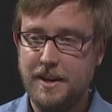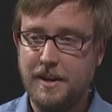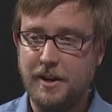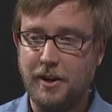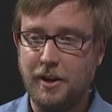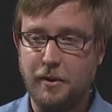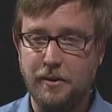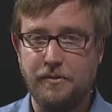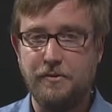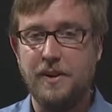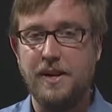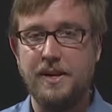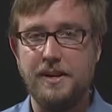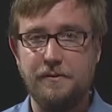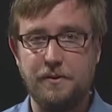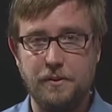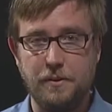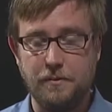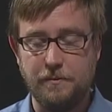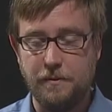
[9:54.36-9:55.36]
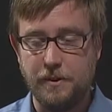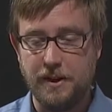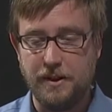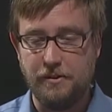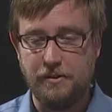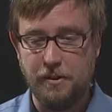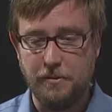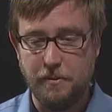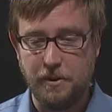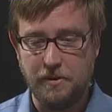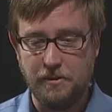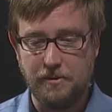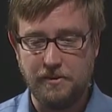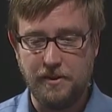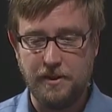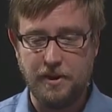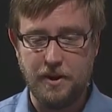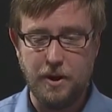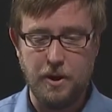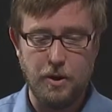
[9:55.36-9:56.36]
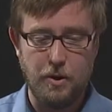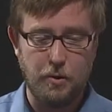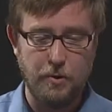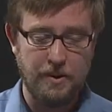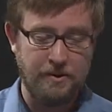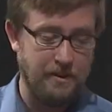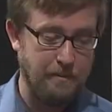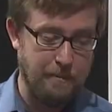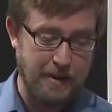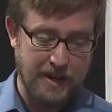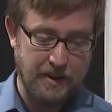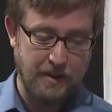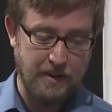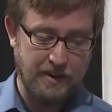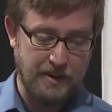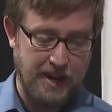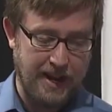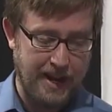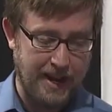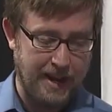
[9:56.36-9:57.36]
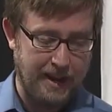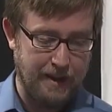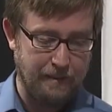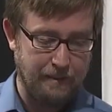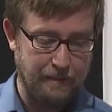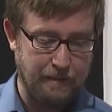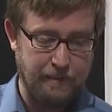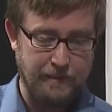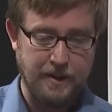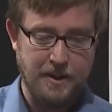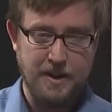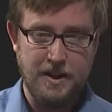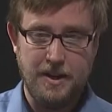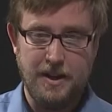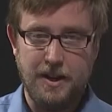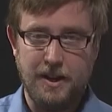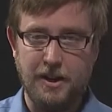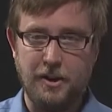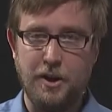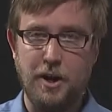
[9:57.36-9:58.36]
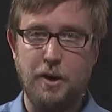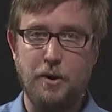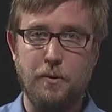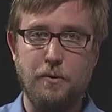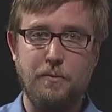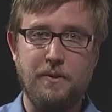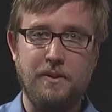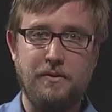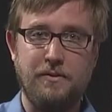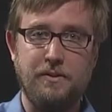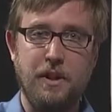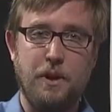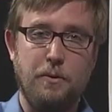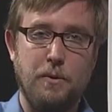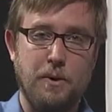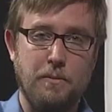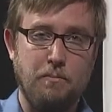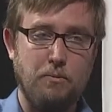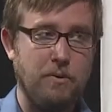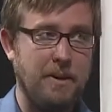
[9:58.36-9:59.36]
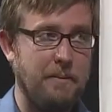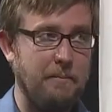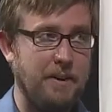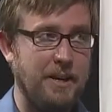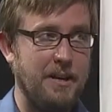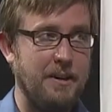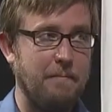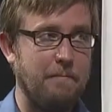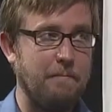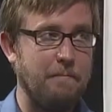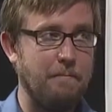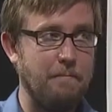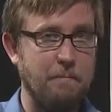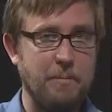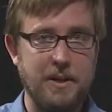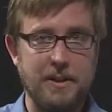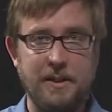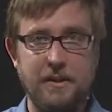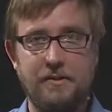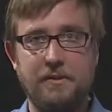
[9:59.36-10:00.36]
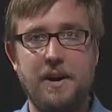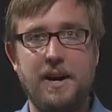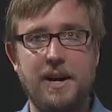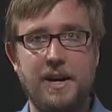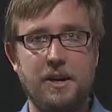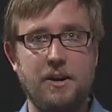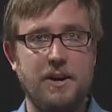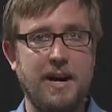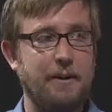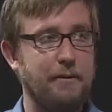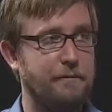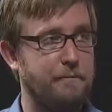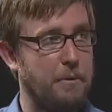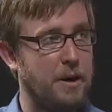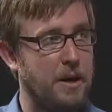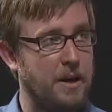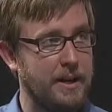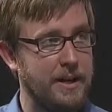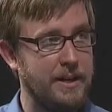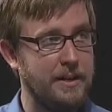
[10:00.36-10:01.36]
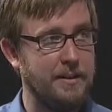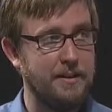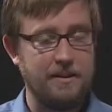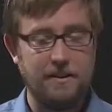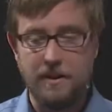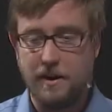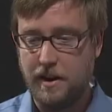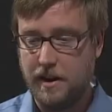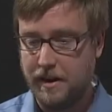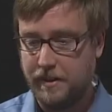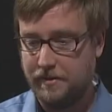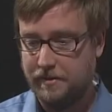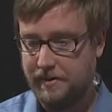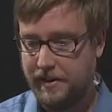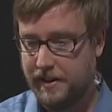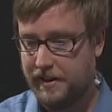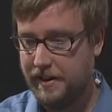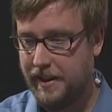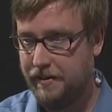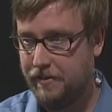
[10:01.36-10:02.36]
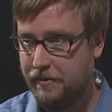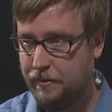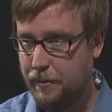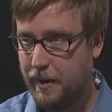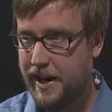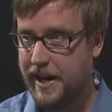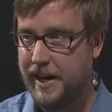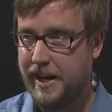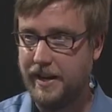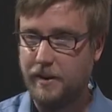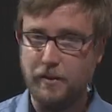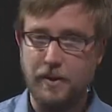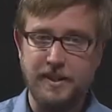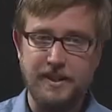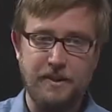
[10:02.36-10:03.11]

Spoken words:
you know, it's very difficult for consumers to know, is it better to have, you know, this lower premium but this higher out-of-pocket cost in this way or in